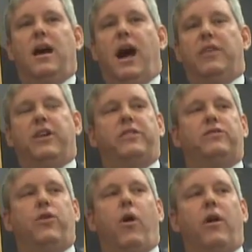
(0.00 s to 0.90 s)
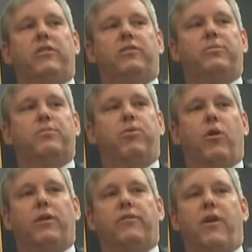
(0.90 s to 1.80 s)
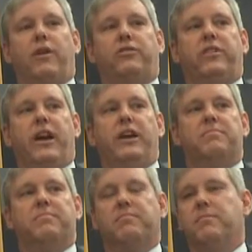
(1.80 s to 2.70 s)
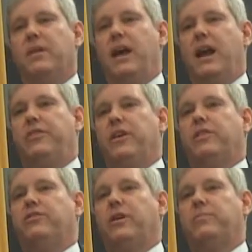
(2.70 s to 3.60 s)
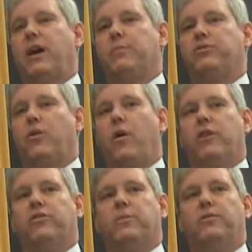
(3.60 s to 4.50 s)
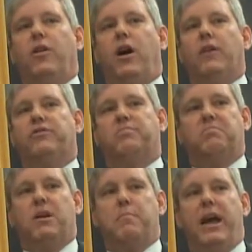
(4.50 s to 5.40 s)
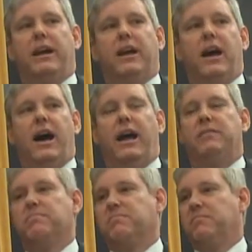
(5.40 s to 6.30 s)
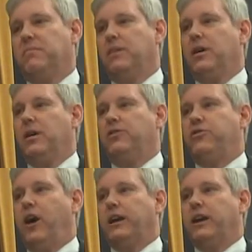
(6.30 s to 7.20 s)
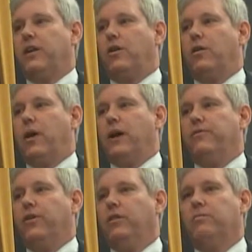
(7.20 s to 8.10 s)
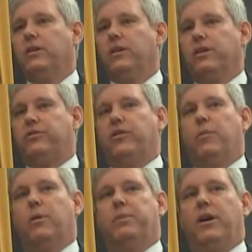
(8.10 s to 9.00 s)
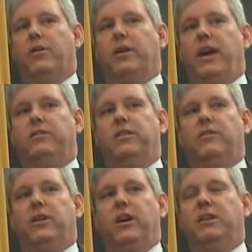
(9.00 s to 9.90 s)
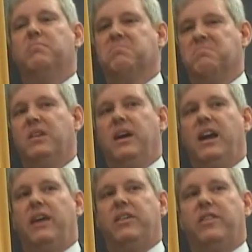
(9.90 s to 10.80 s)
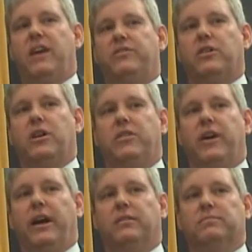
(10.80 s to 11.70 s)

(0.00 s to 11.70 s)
I think that tourism is important for our state, and I think that sometimes tourism involves a Maine guy, a shotgun or a rifle, a snowmobile or an ATV, and I think that's a good thing.